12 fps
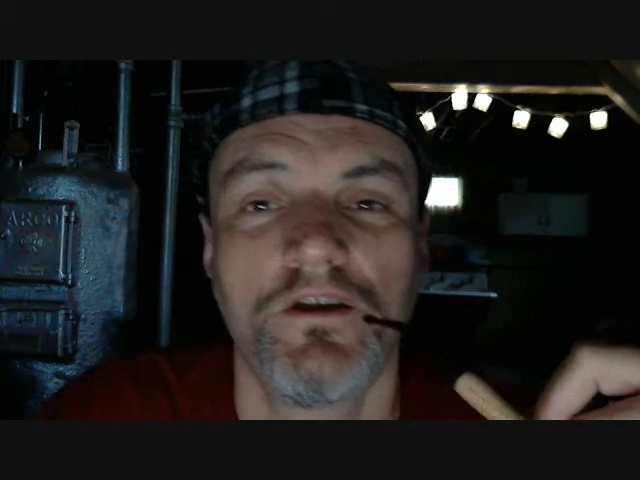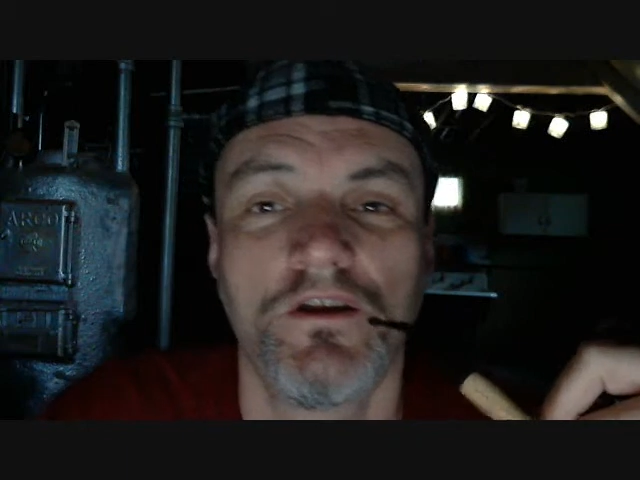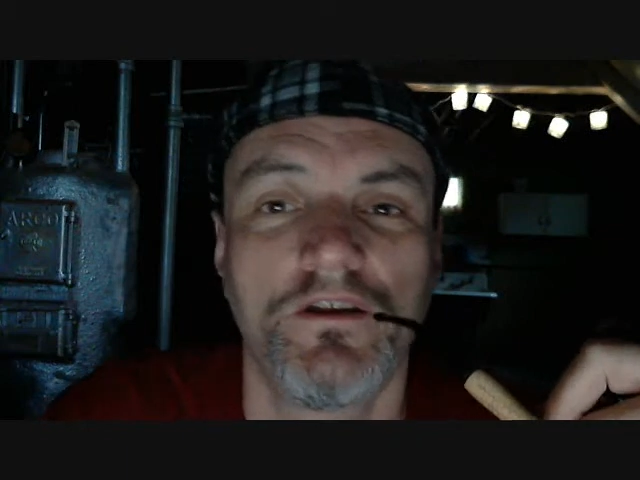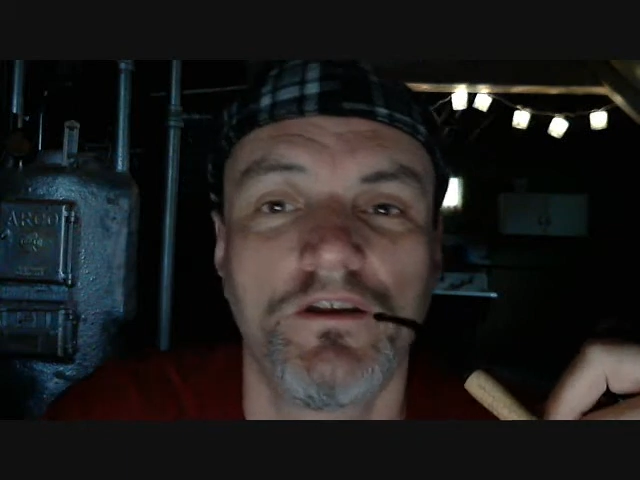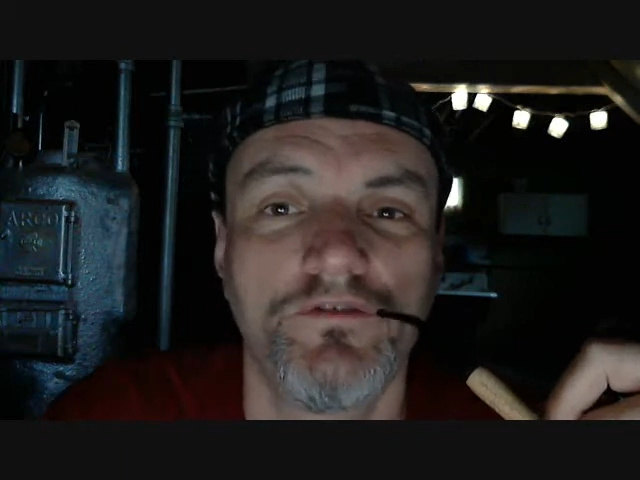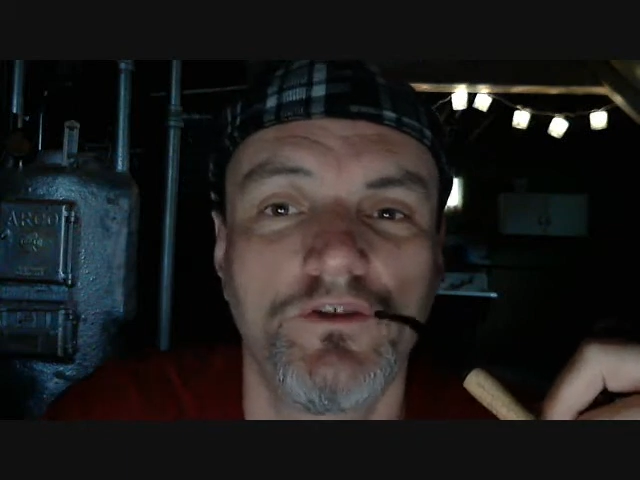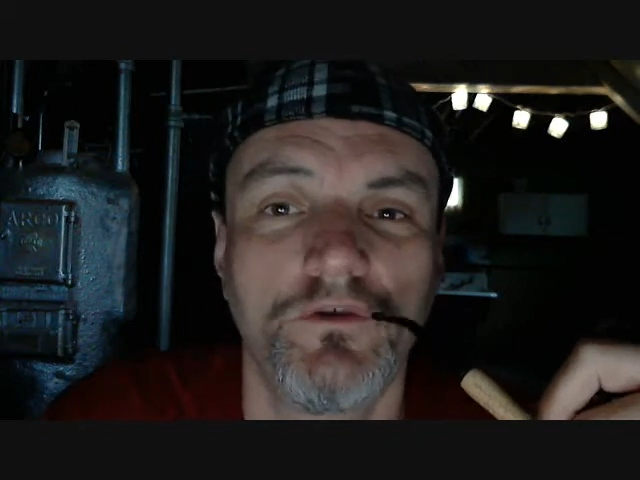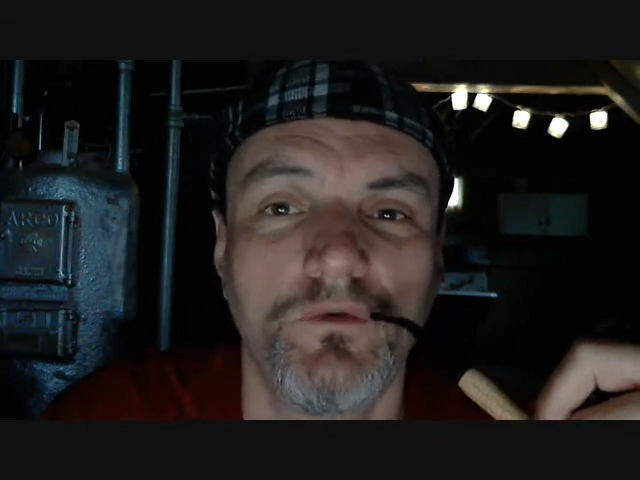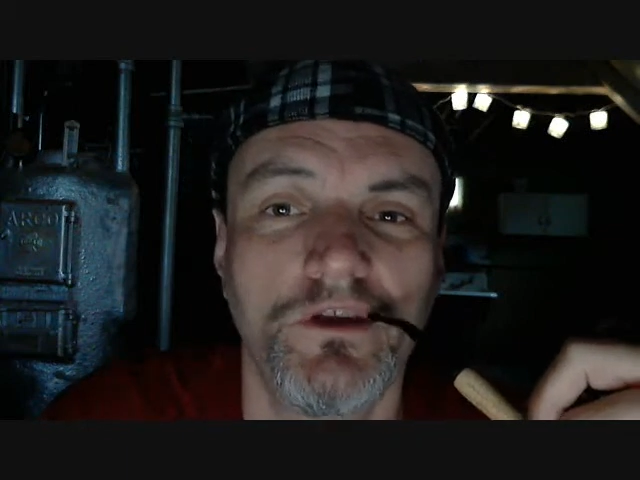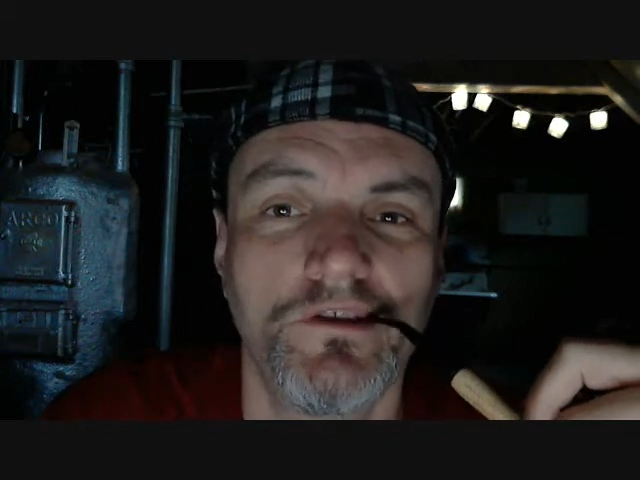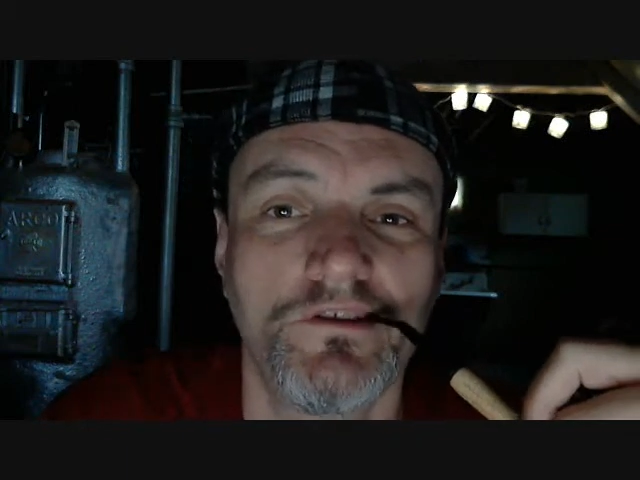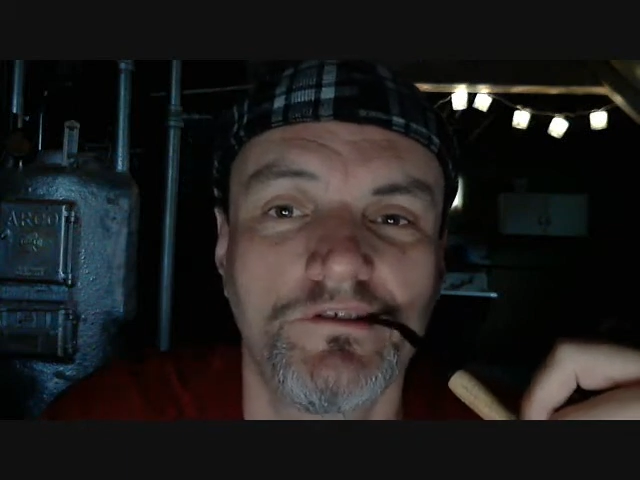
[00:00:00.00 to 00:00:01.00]
in a few
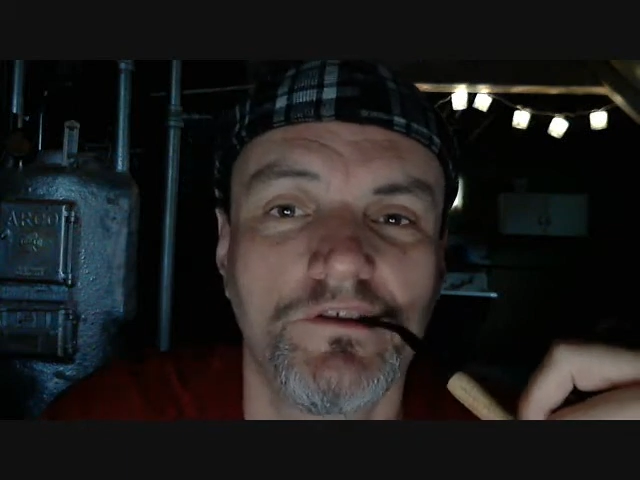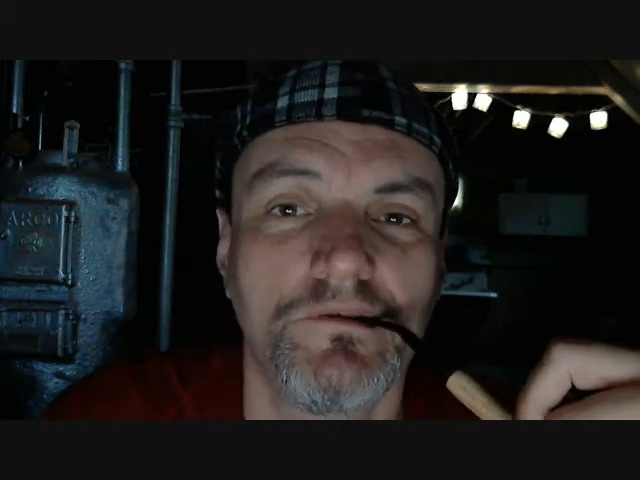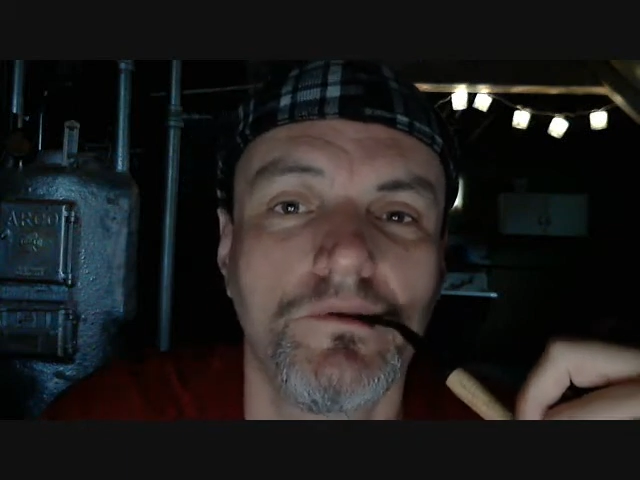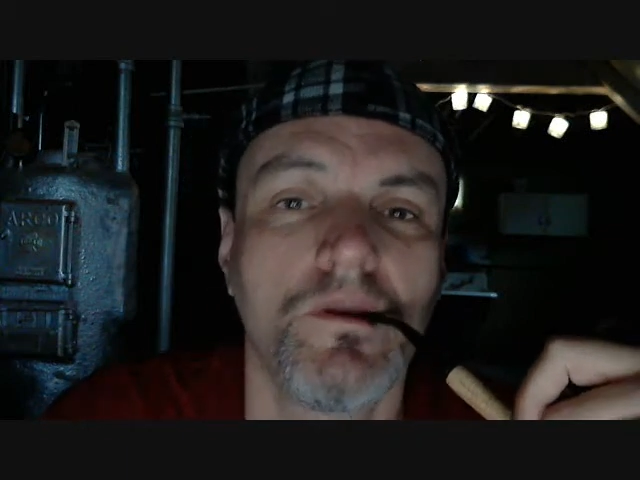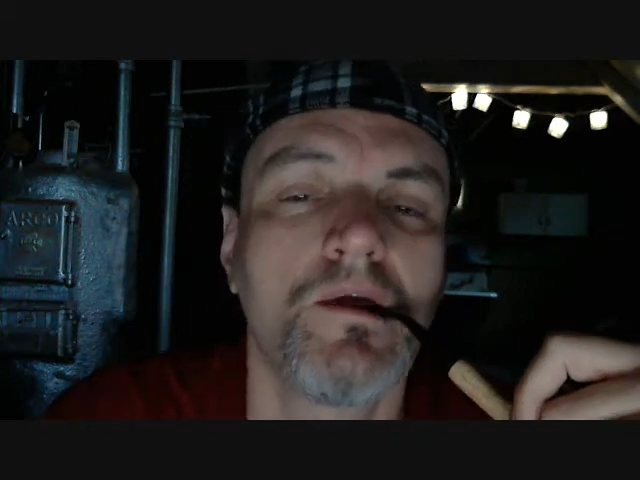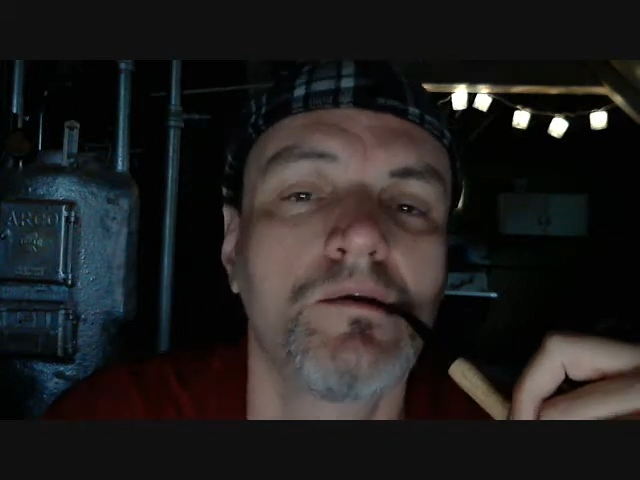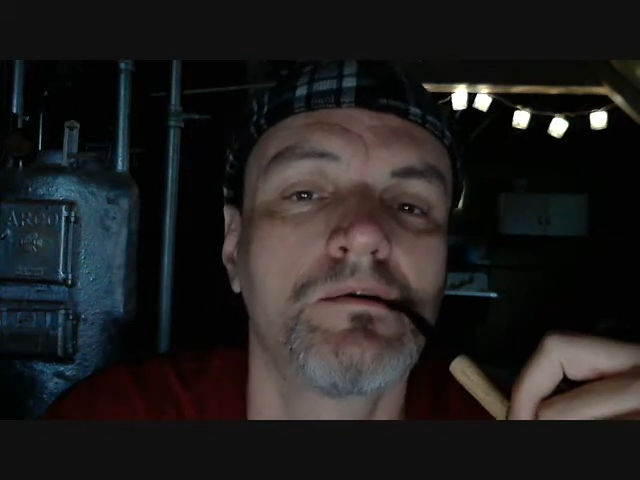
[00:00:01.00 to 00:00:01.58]
weeks, and